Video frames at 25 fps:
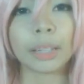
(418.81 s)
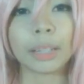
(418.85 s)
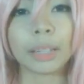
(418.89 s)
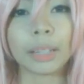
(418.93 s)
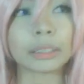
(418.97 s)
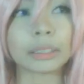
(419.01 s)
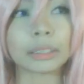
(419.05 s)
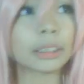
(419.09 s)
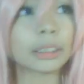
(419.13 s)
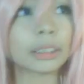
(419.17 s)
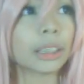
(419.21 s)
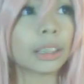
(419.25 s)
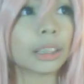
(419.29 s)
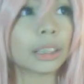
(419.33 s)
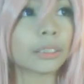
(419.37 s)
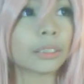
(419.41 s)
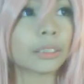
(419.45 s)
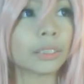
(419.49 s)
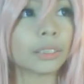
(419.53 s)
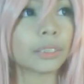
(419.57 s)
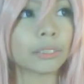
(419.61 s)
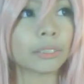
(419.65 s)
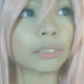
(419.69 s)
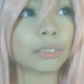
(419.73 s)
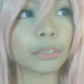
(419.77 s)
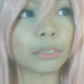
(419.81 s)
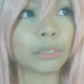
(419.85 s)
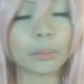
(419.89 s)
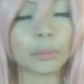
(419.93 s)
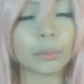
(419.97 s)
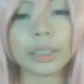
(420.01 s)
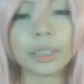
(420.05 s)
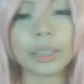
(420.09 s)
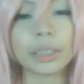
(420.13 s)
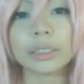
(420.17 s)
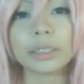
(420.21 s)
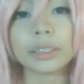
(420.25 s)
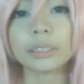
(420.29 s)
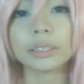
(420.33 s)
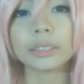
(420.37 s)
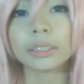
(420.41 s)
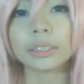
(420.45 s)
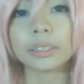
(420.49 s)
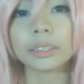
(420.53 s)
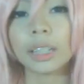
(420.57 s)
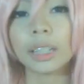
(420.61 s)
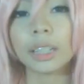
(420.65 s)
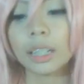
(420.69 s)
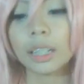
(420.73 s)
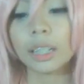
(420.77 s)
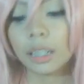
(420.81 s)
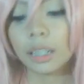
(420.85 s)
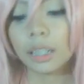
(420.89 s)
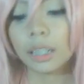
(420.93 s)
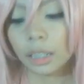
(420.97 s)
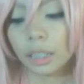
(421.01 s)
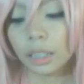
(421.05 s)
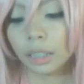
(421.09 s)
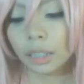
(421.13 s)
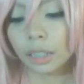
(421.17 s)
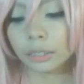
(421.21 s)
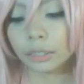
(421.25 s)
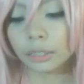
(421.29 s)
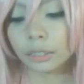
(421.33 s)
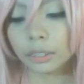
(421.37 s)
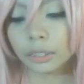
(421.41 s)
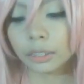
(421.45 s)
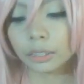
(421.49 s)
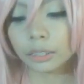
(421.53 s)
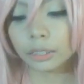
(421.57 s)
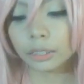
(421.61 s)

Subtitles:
as a negative influence, I think